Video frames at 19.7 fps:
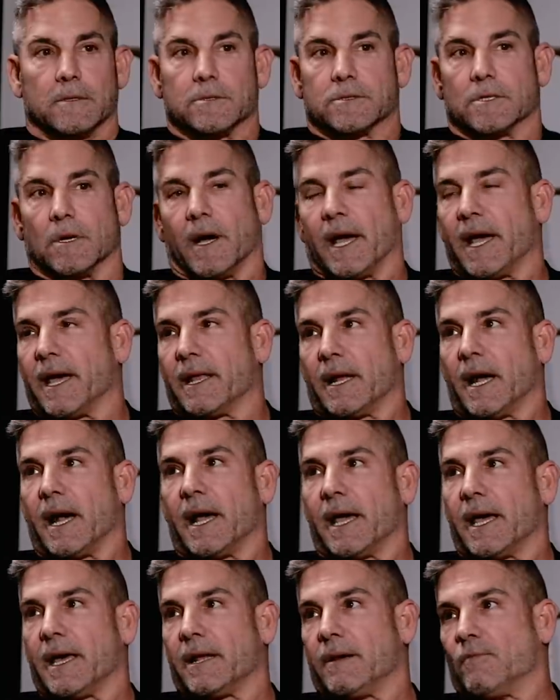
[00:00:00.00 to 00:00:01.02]
So I had
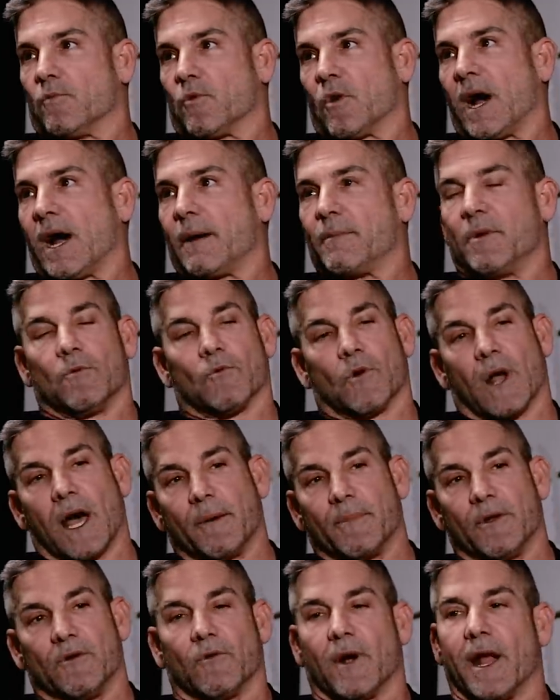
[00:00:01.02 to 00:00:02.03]
I had Rob and
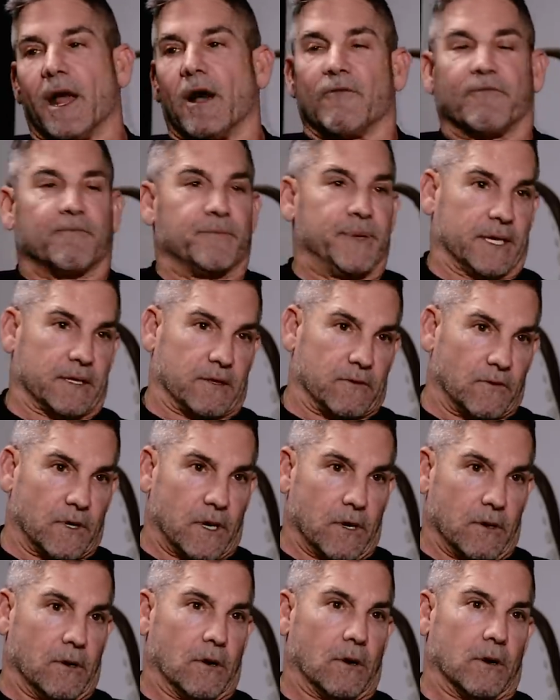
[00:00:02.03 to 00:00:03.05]
Rob and Ralph pick the
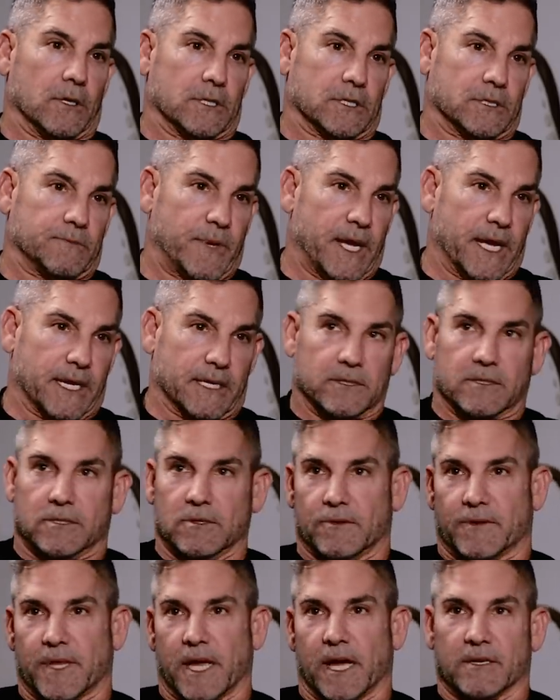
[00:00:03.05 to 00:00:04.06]
wrong horse back in
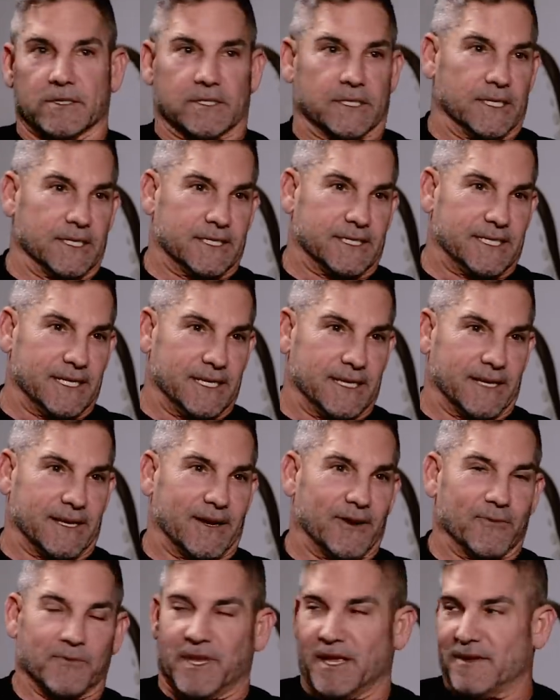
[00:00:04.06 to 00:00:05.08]
2010.
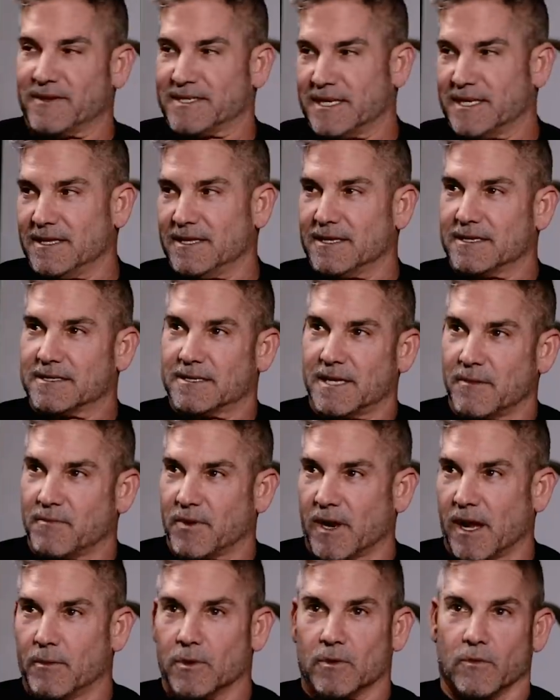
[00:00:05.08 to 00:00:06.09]
I hope they see this. They
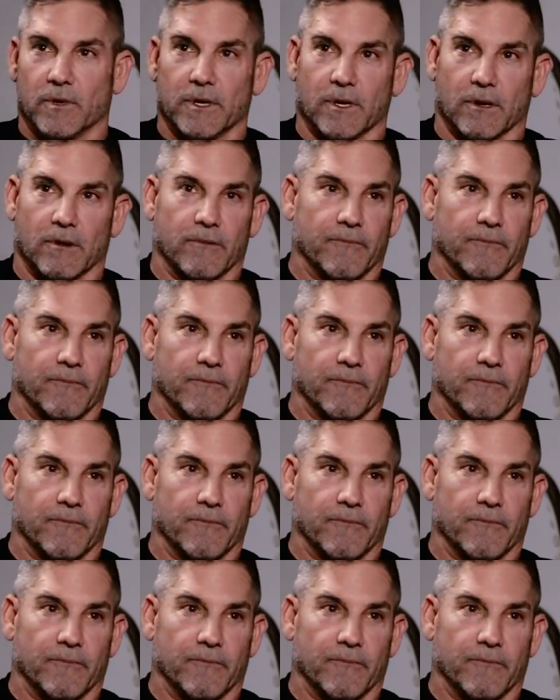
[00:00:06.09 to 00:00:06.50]
probably will.